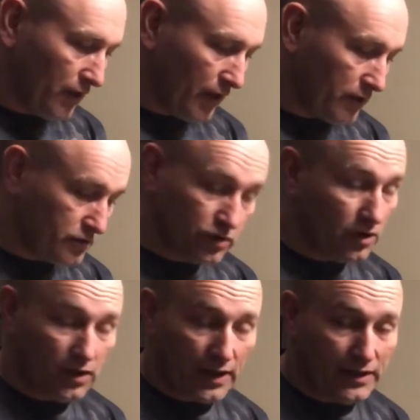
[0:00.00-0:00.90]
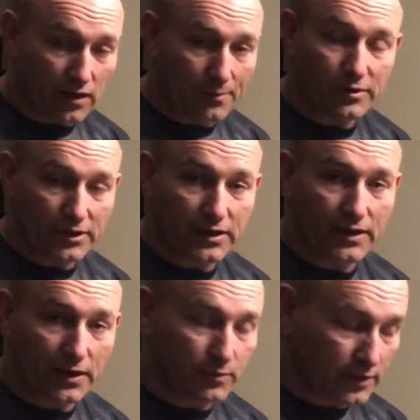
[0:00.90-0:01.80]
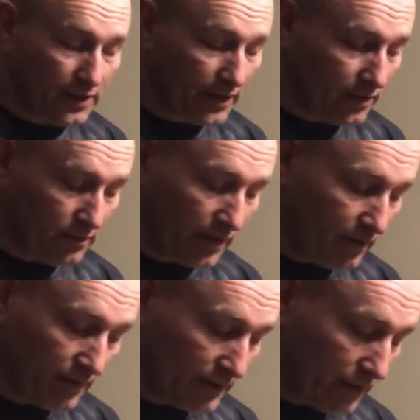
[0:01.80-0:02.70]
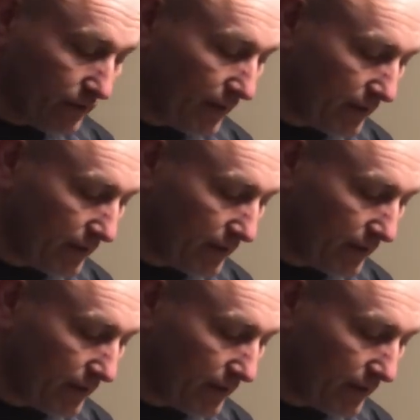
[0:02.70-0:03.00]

sooner or later I'm going to connect with a coyote. I already know that.